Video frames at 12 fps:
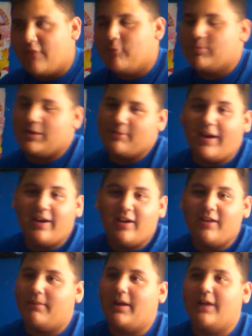never played
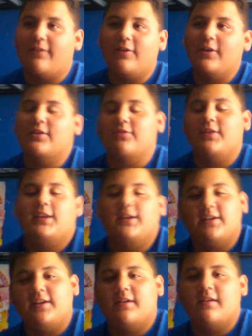Manhunt, but I've heard it's really
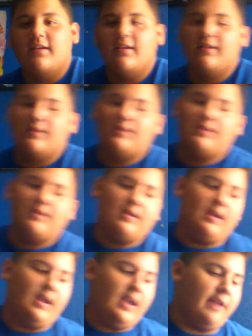good.
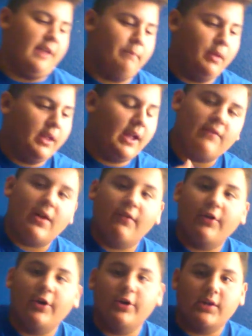And hmm. Bully I've
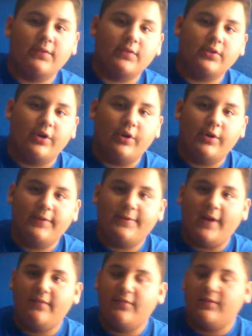never heard of. So if
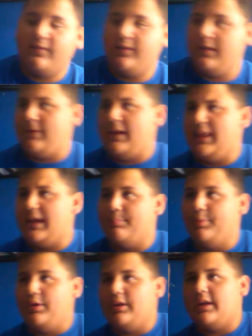I if I like
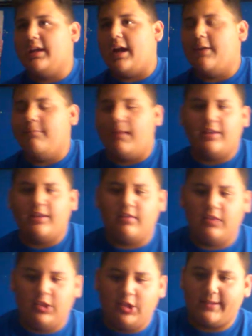Bully, I might
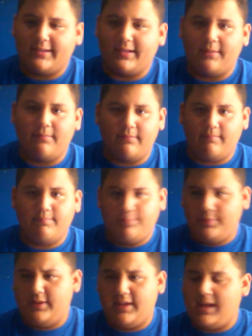look some
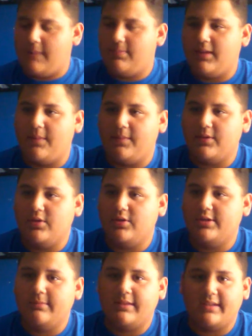Bully gameplay up on
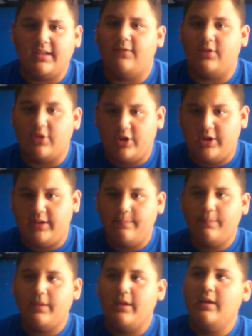YouTube to see if it's good.
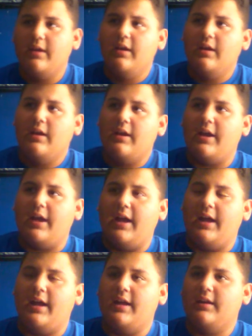
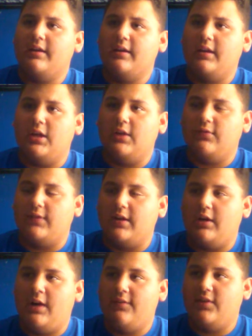And if they
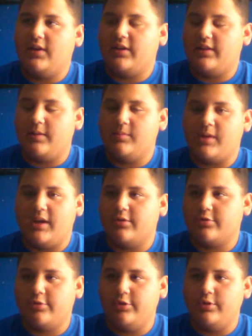don't have anything, I'm kind of
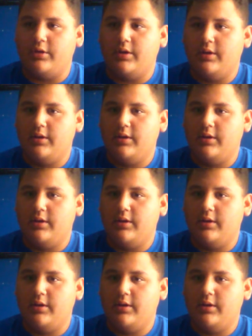screwed.